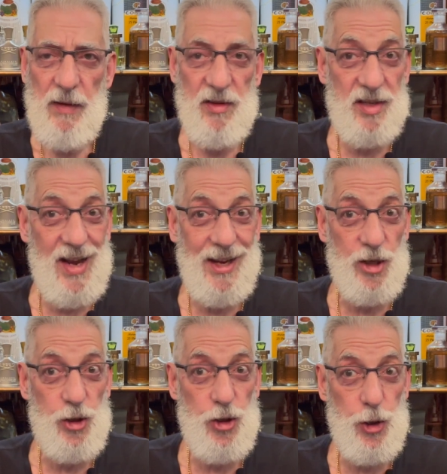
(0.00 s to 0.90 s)
It's not as
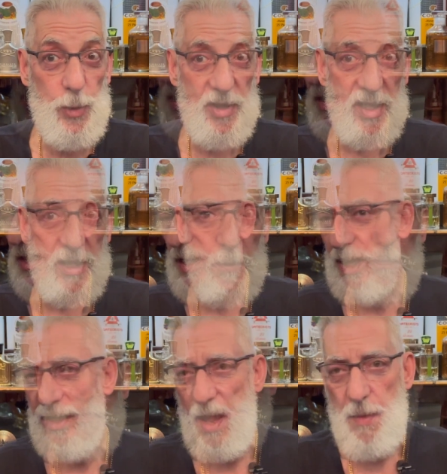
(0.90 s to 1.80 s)
juicy.
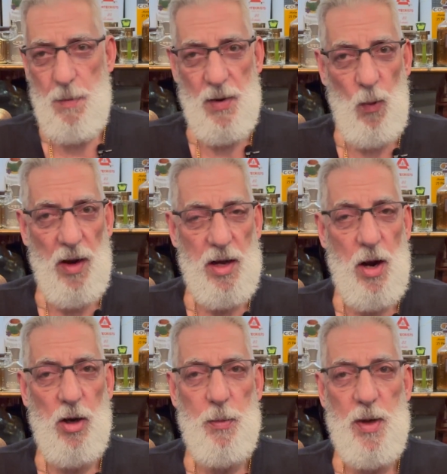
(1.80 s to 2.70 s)
And that may be why
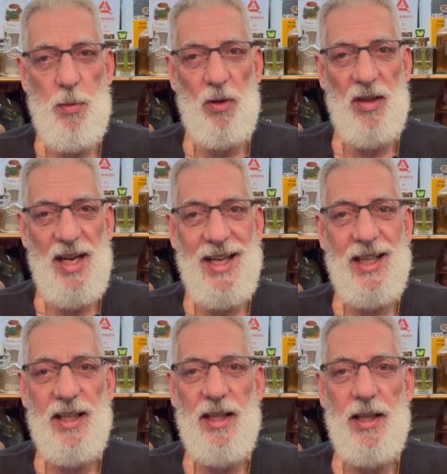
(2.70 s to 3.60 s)
younger people like
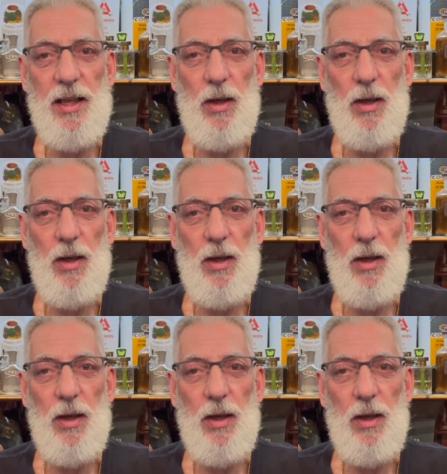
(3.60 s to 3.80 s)
the